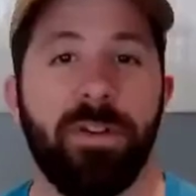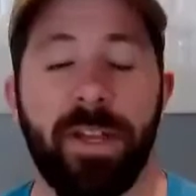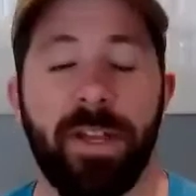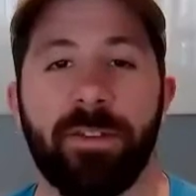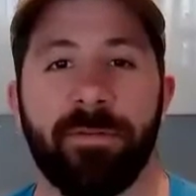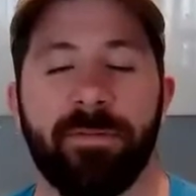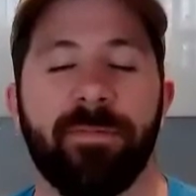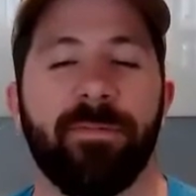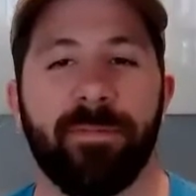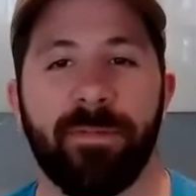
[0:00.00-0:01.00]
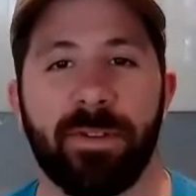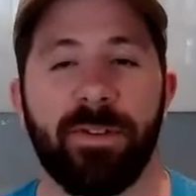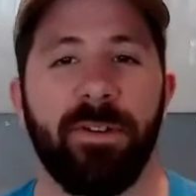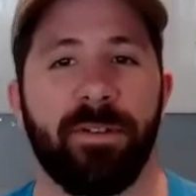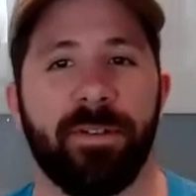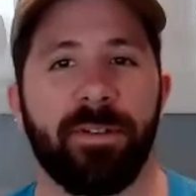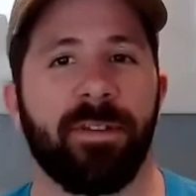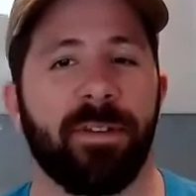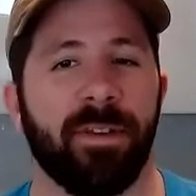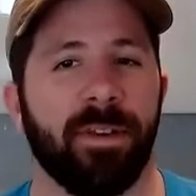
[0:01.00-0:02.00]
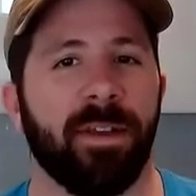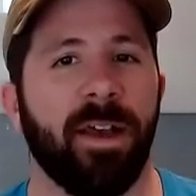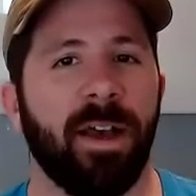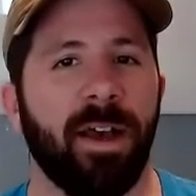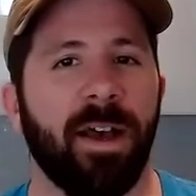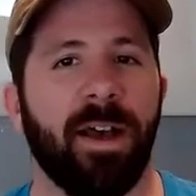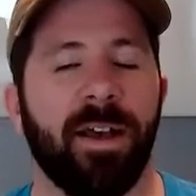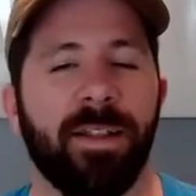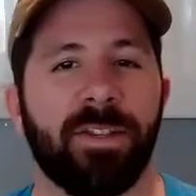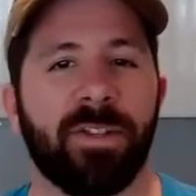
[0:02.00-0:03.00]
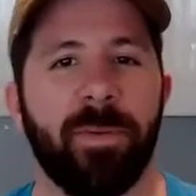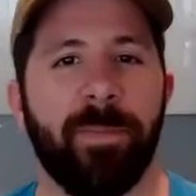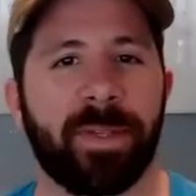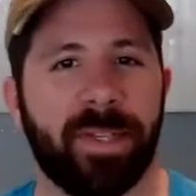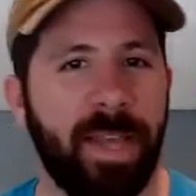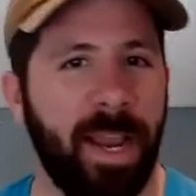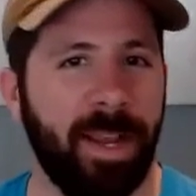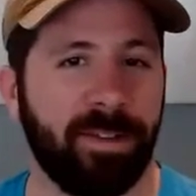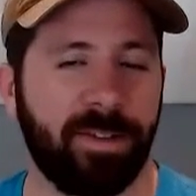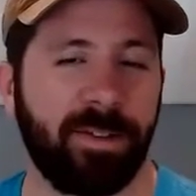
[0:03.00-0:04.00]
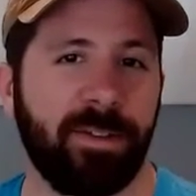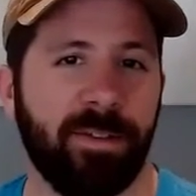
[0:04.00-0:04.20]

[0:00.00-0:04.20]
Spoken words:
answer. It's good. Let's talk about mistakes.